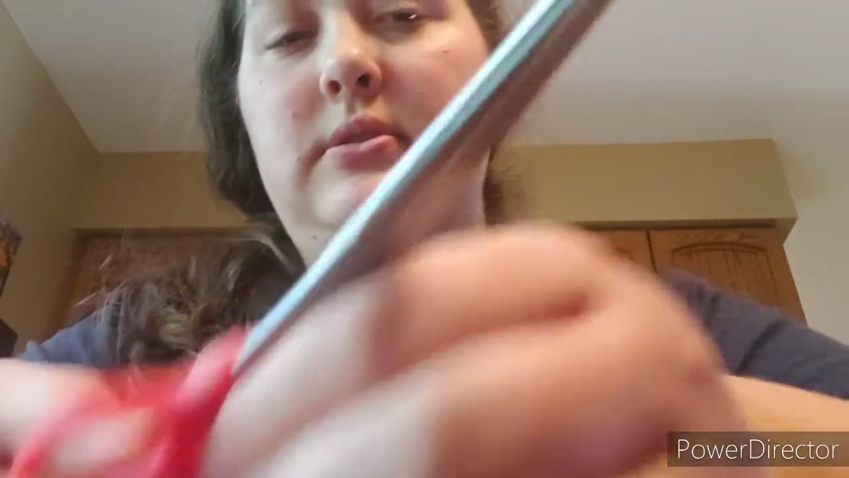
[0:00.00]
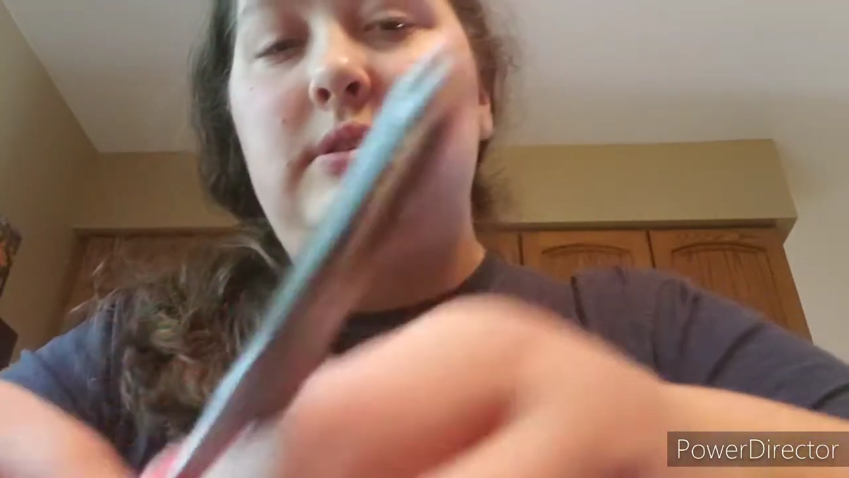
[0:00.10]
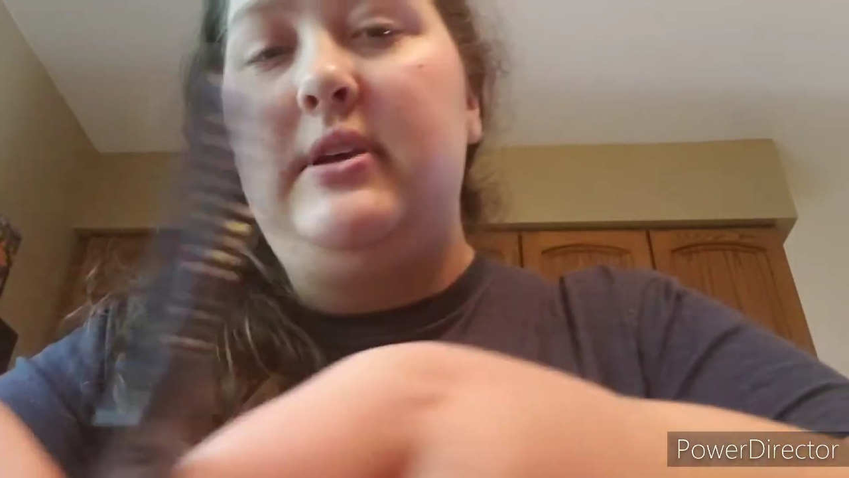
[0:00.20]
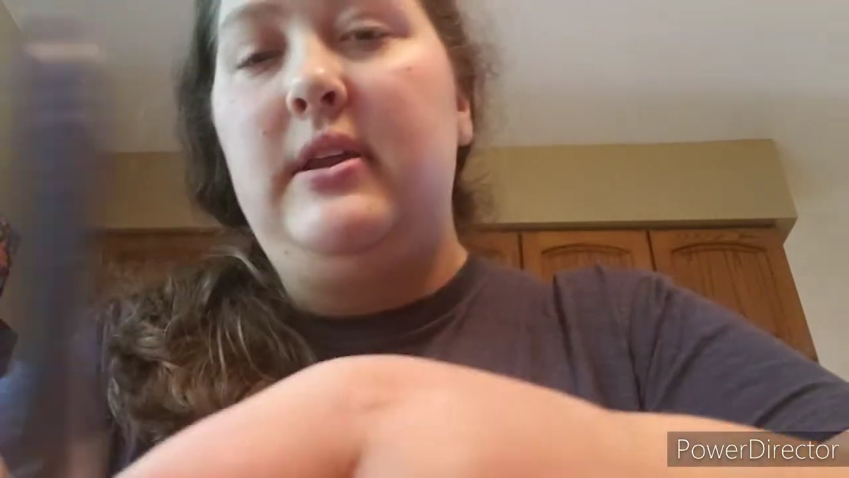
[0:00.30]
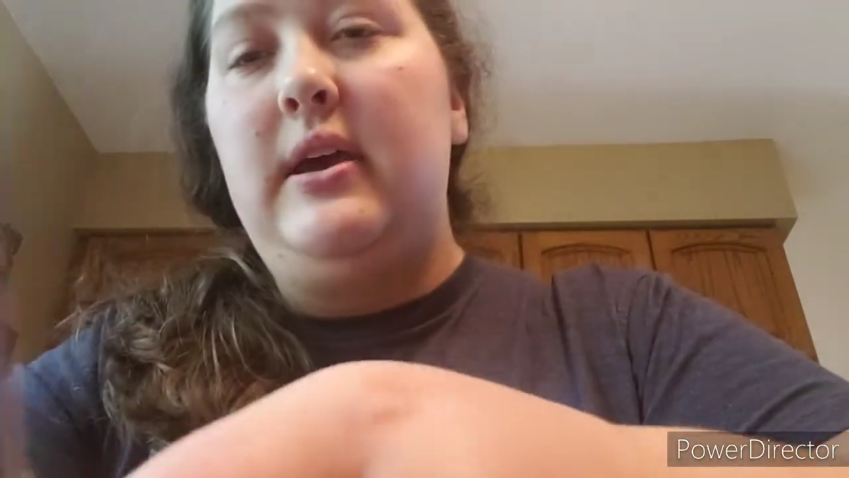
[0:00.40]

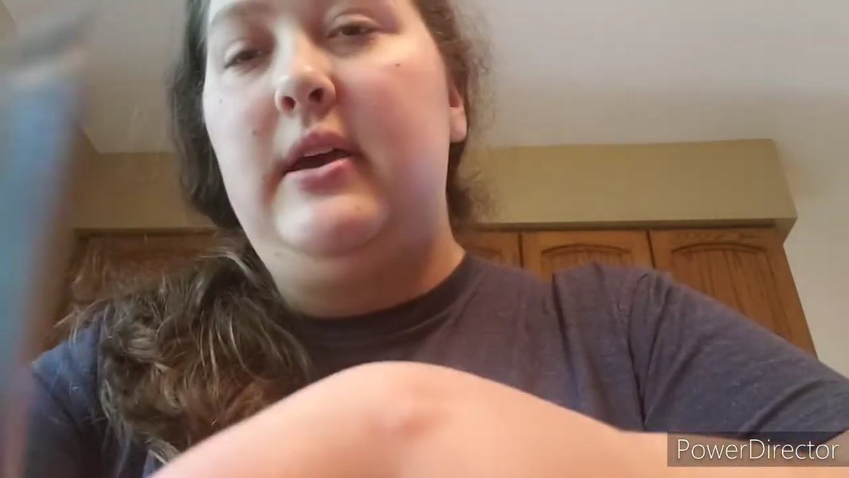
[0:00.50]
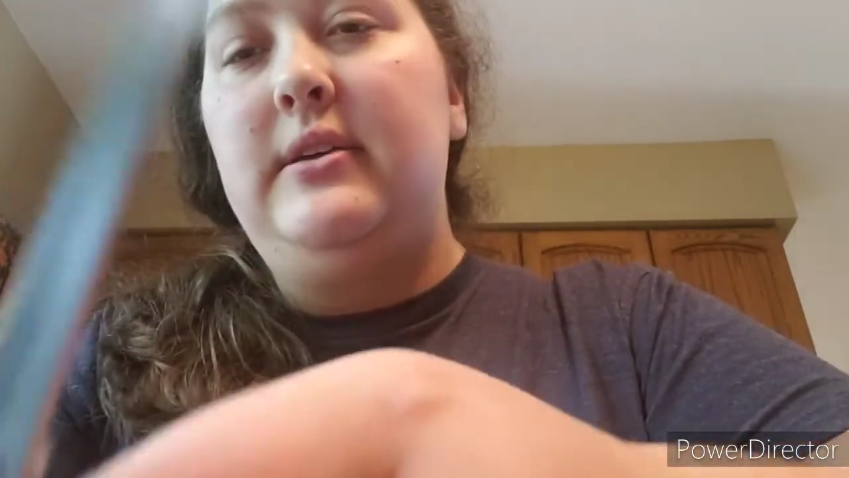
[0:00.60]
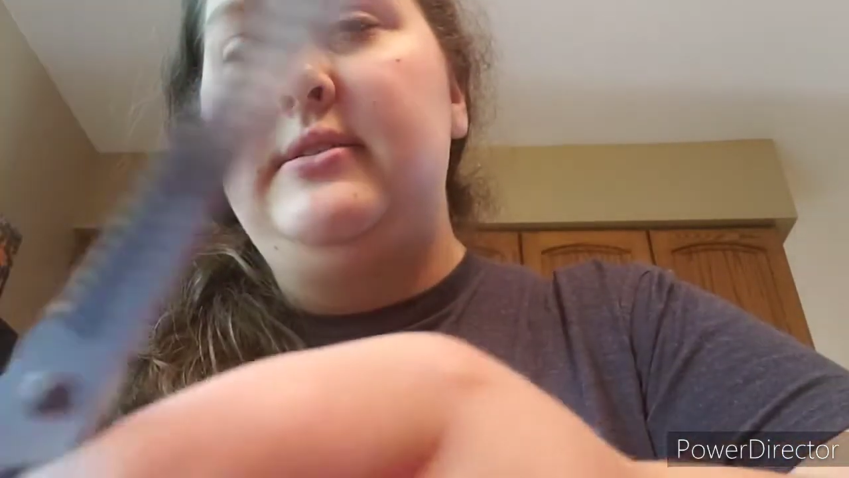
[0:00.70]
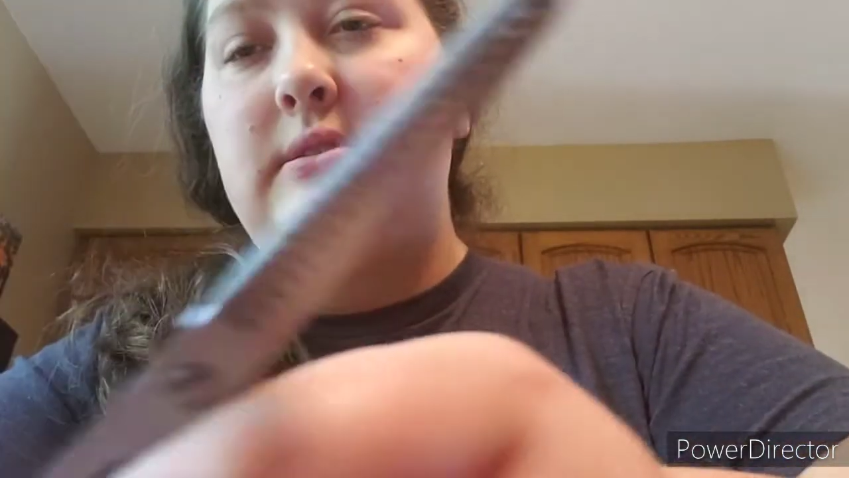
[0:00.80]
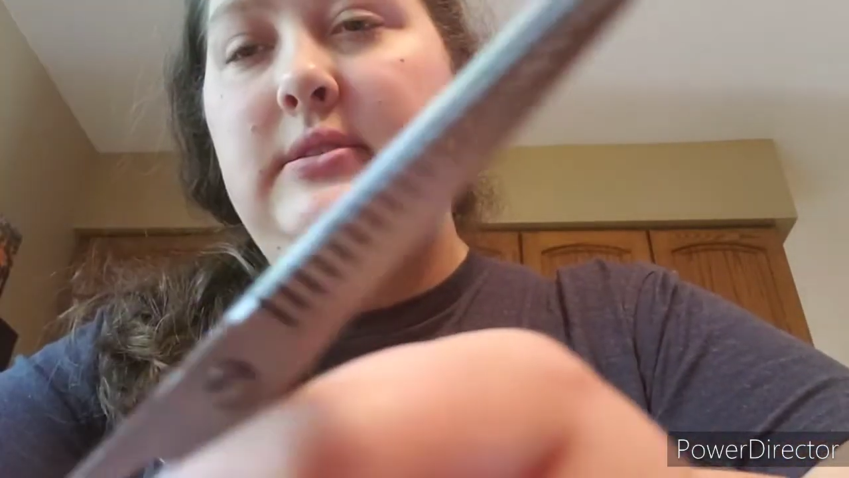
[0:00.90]
See it
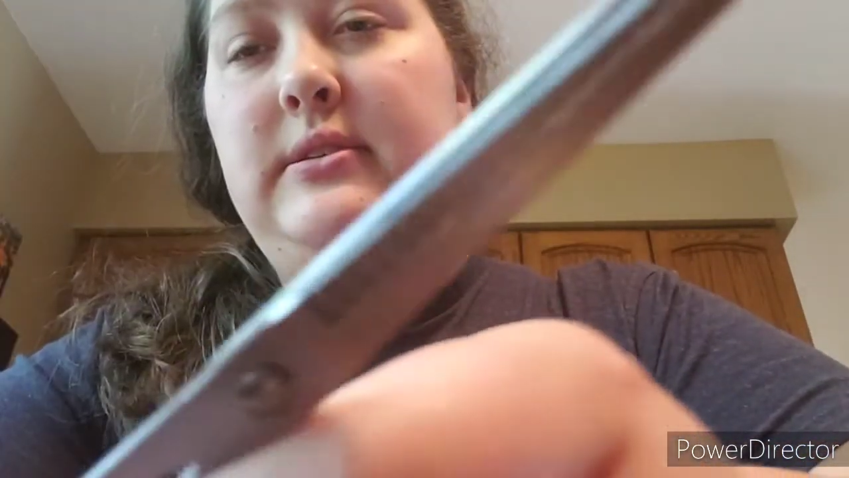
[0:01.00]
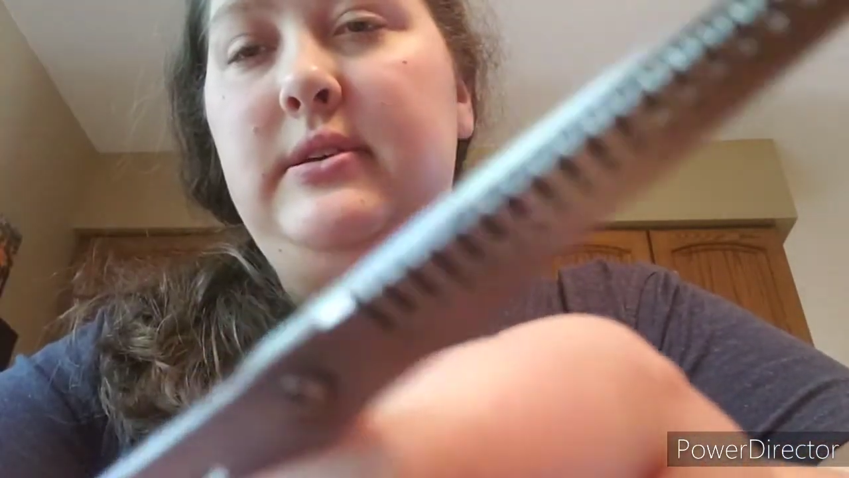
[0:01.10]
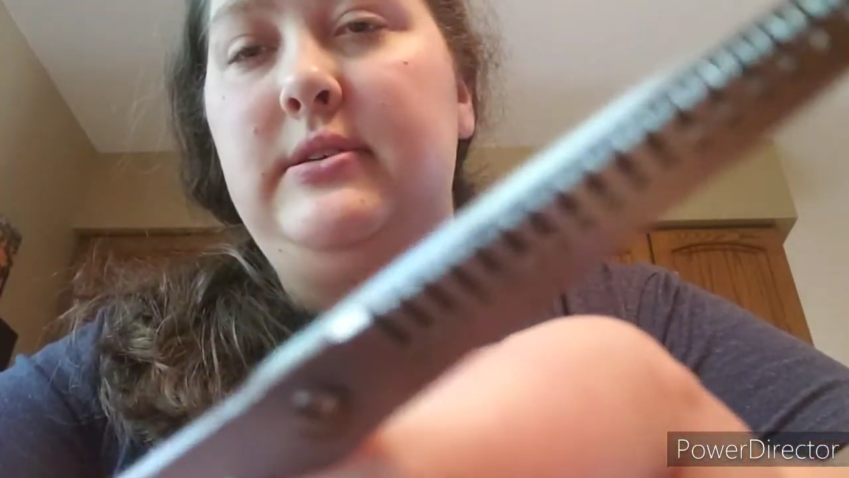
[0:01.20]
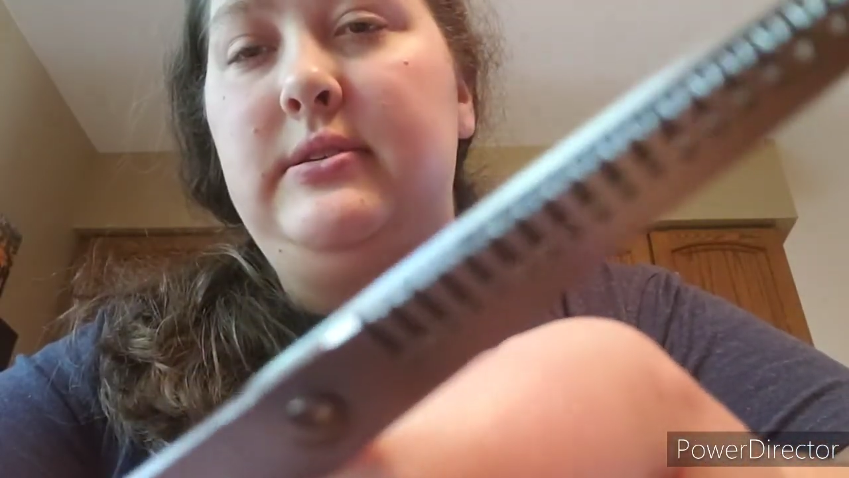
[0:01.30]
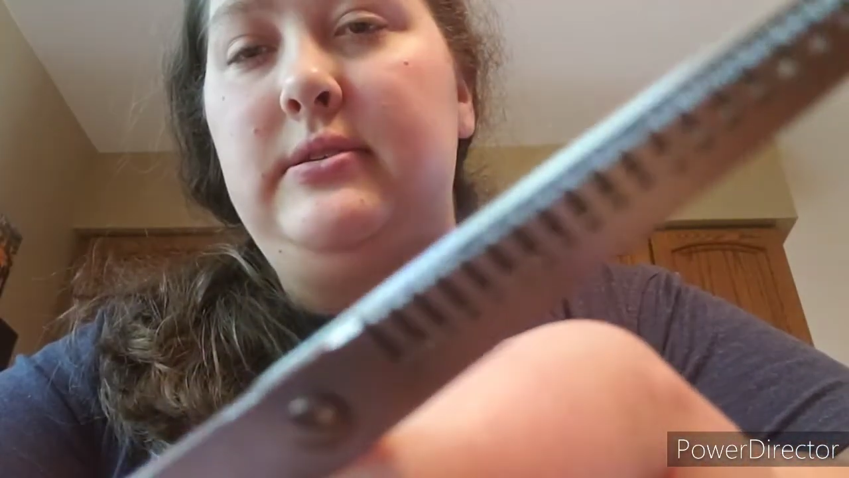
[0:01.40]
has
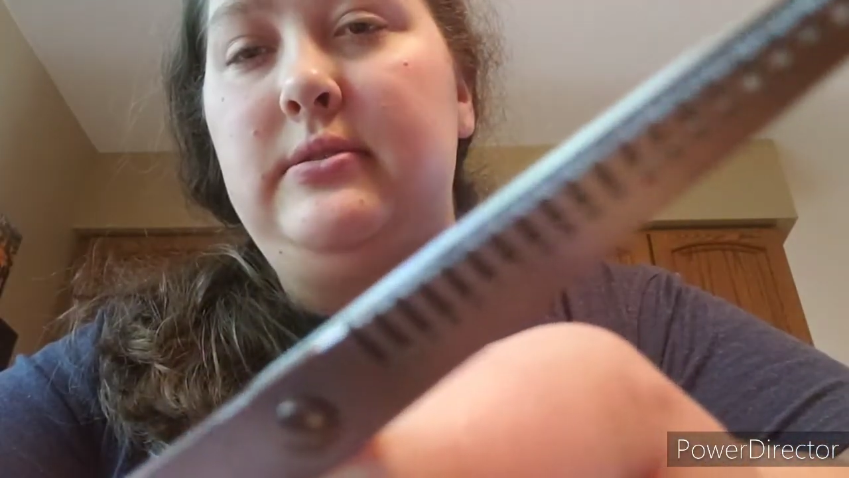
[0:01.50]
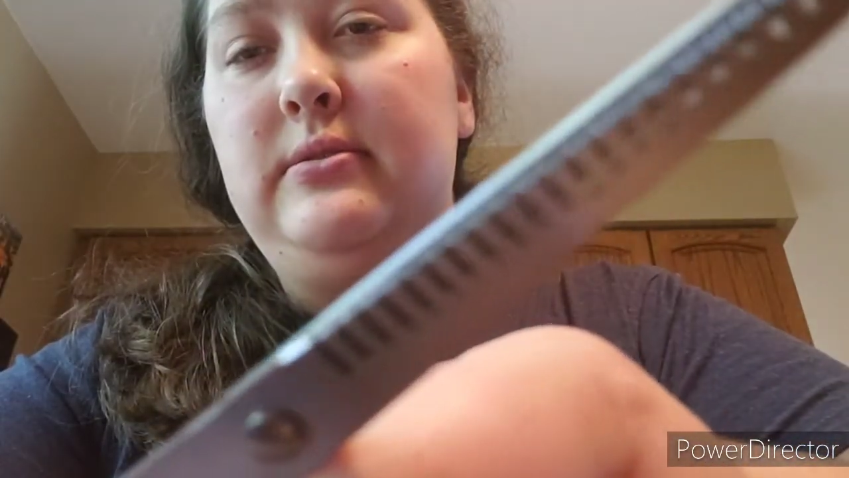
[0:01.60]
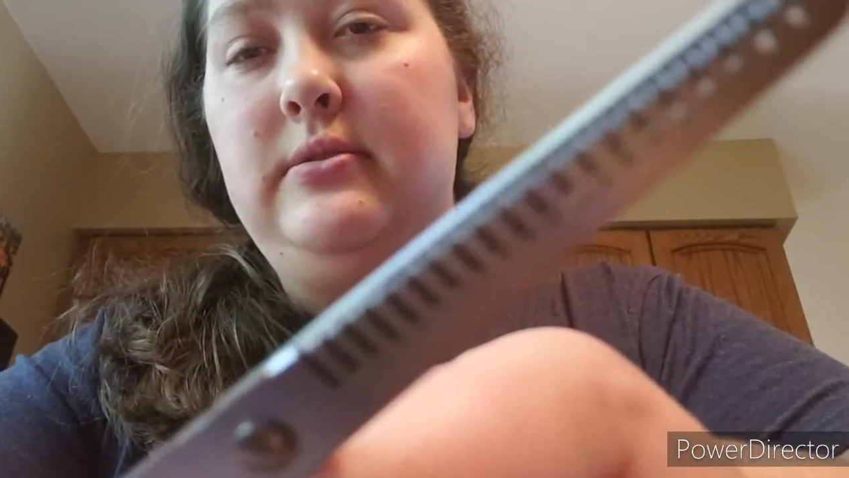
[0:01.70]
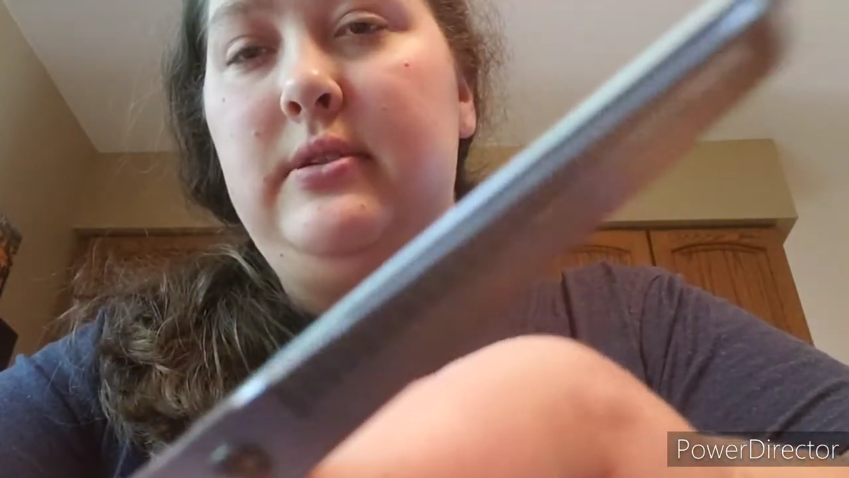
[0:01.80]
these